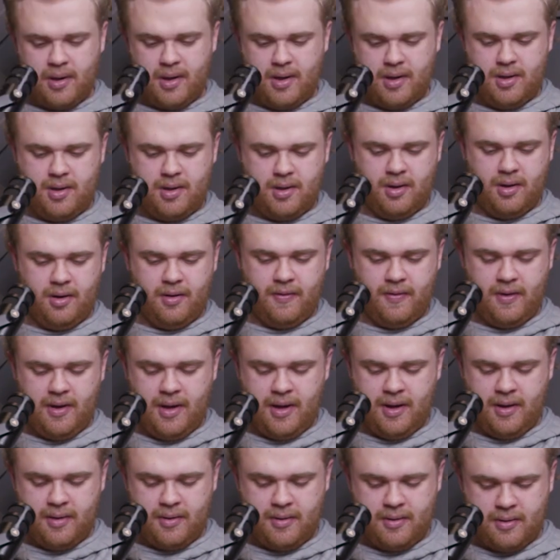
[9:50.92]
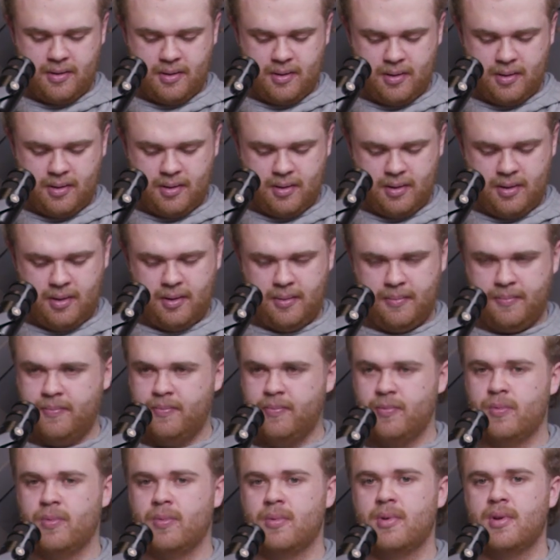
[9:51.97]
I should have, yeah. I
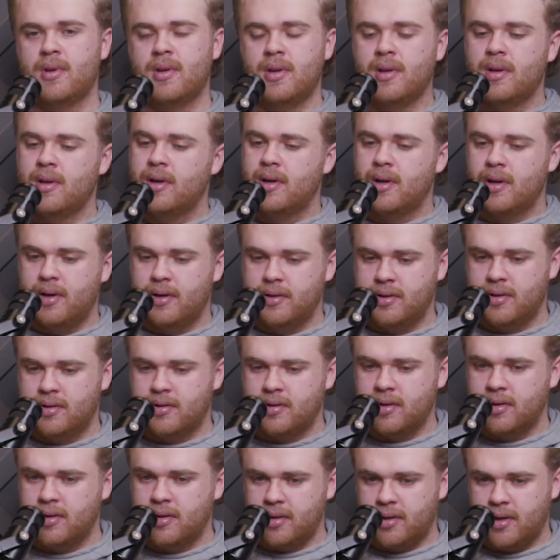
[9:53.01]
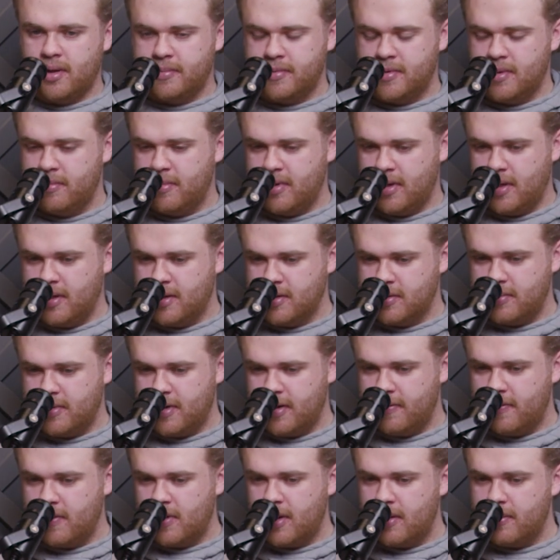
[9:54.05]
was also going to look up something else, but
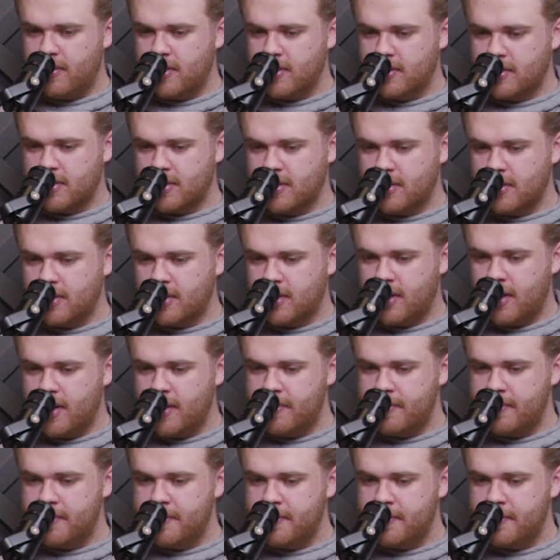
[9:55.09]
I forget what I was going to look up.